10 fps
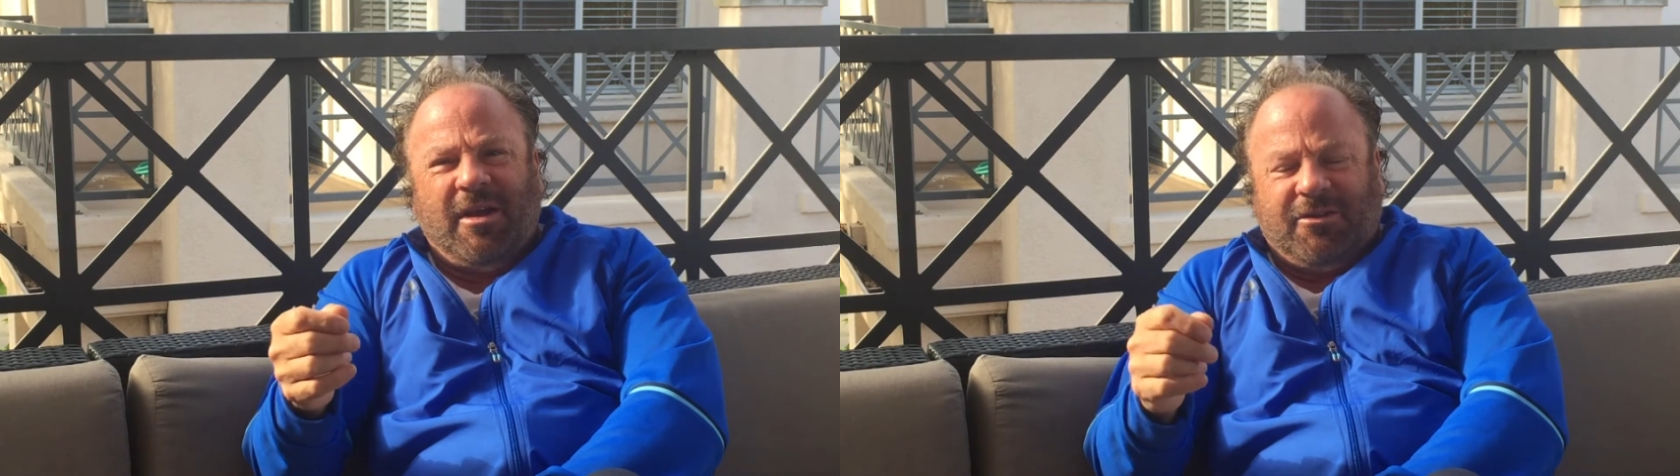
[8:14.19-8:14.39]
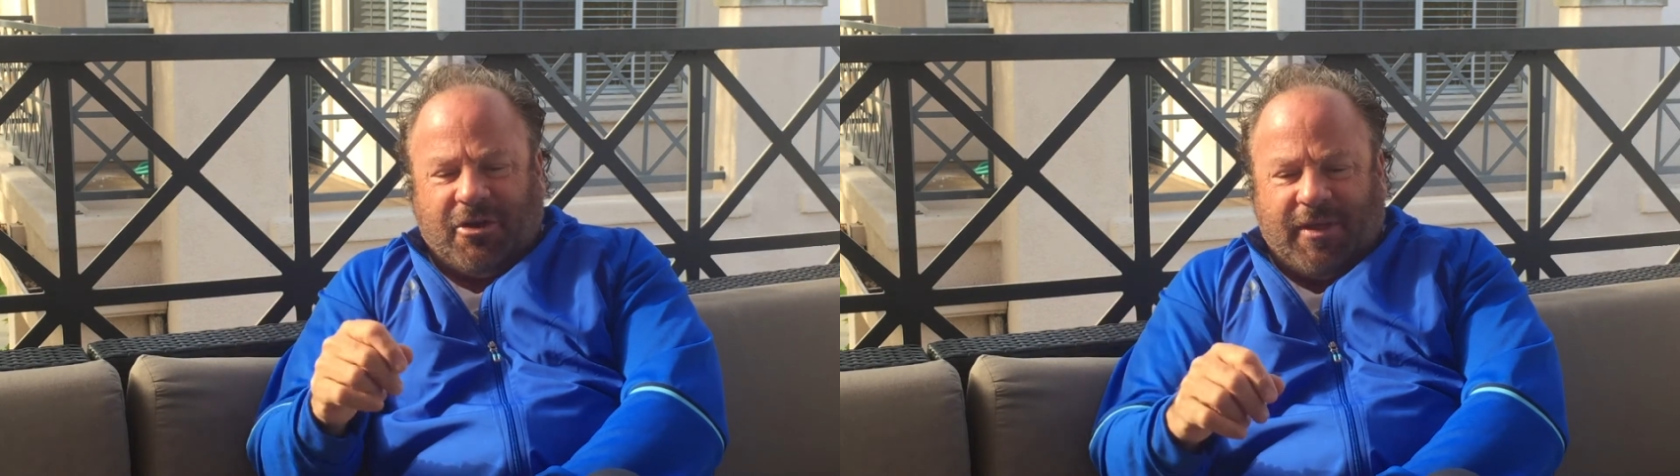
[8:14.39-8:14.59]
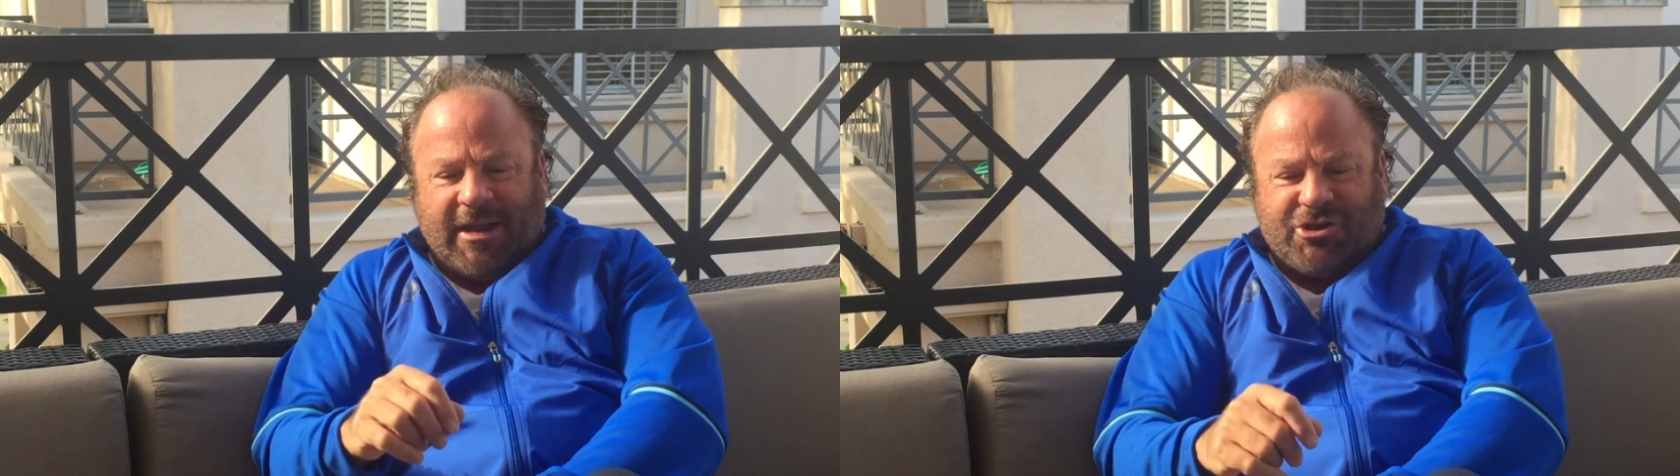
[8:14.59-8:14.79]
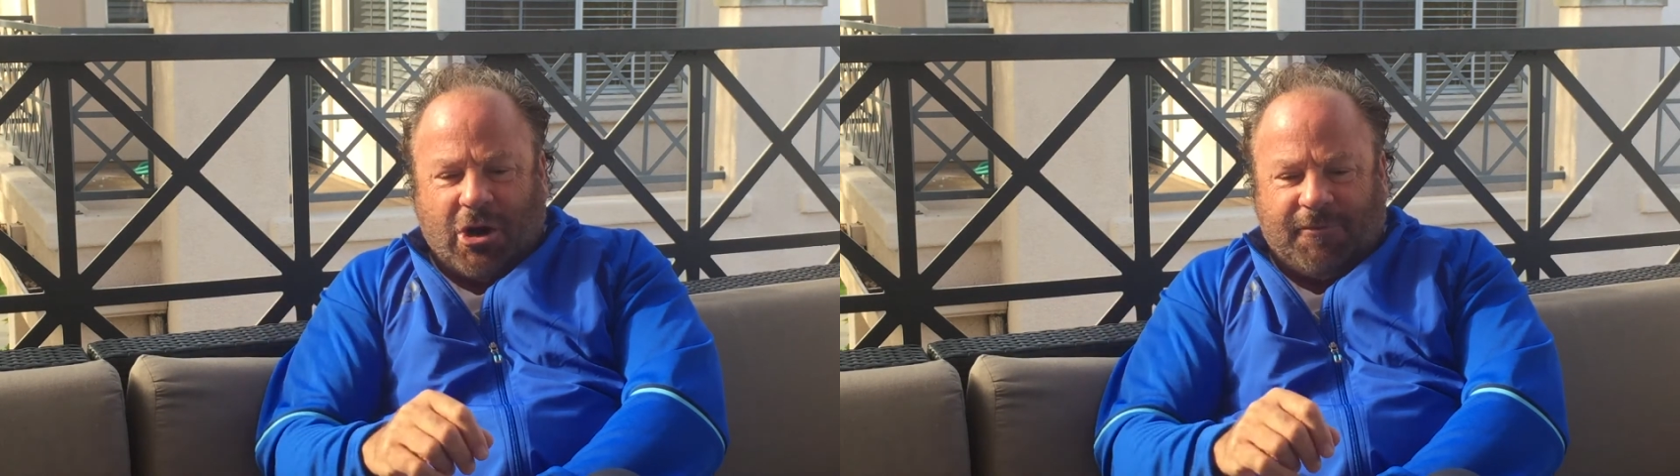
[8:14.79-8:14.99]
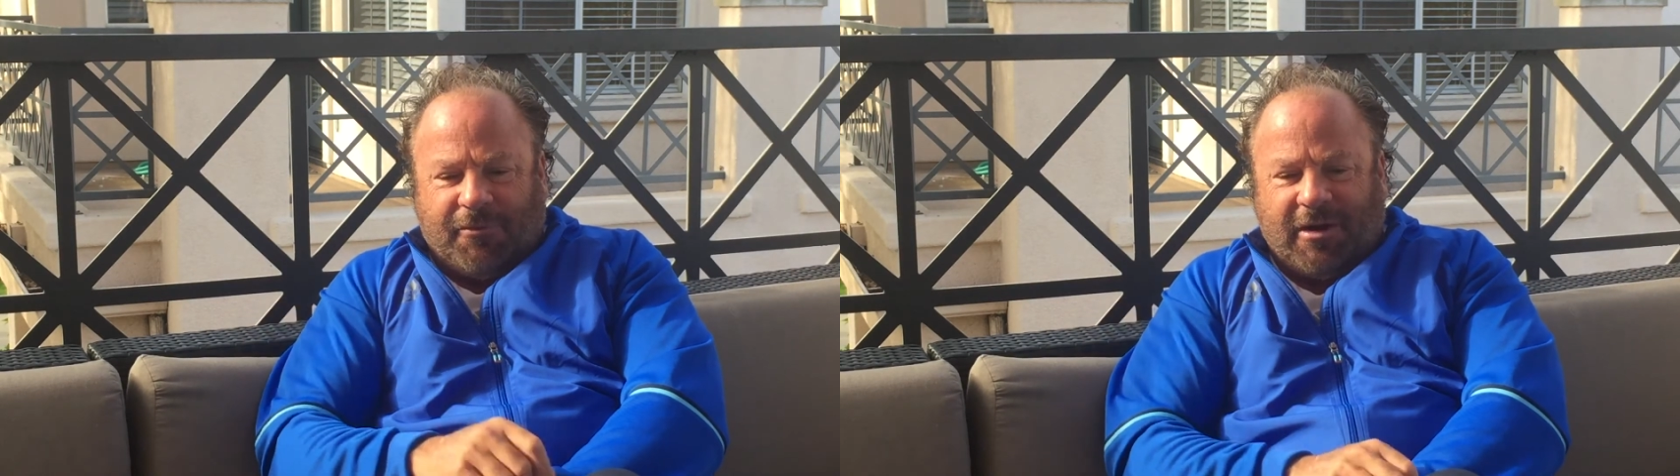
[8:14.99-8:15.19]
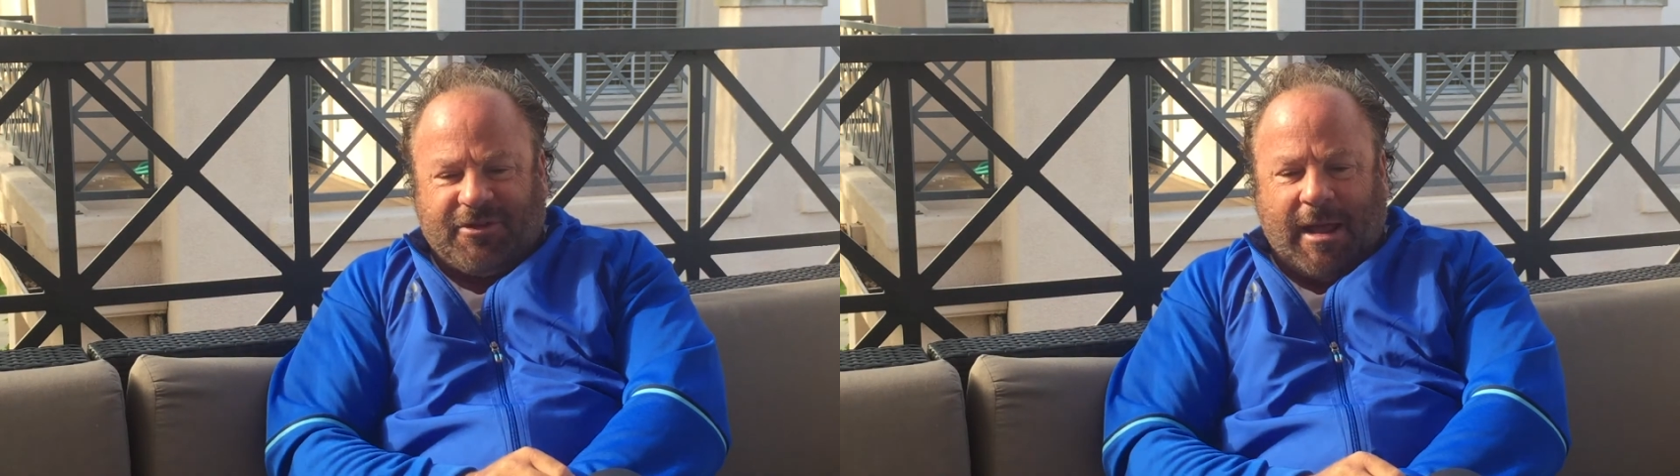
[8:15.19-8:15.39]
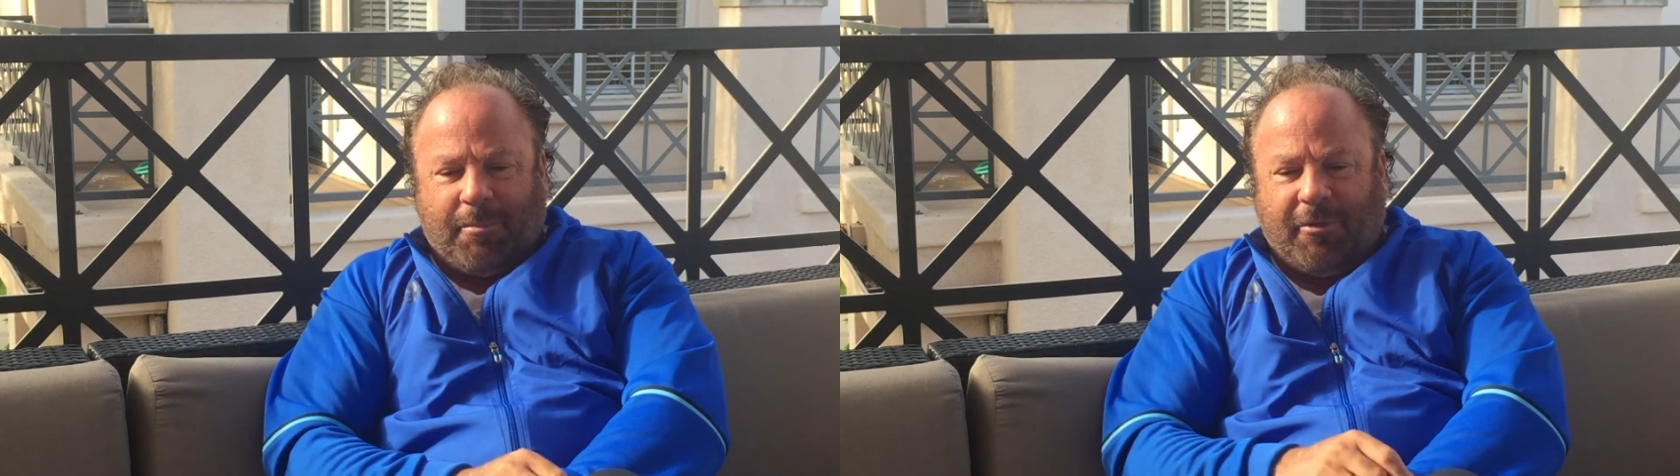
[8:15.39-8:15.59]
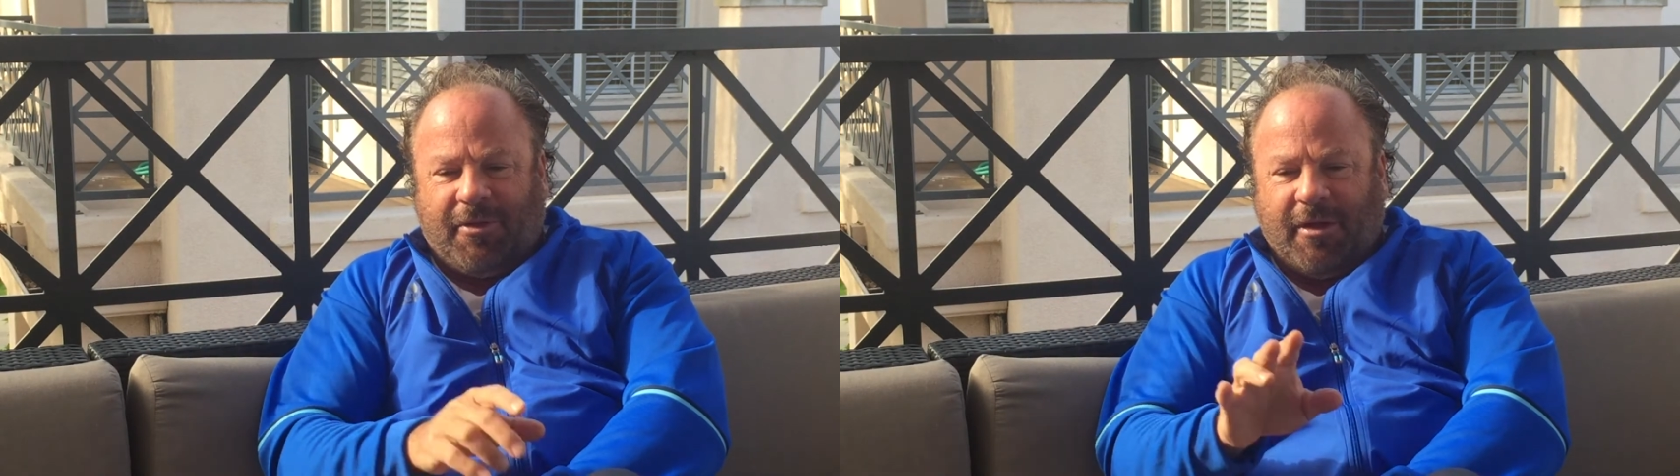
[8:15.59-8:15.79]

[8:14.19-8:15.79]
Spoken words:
So they chart, for example,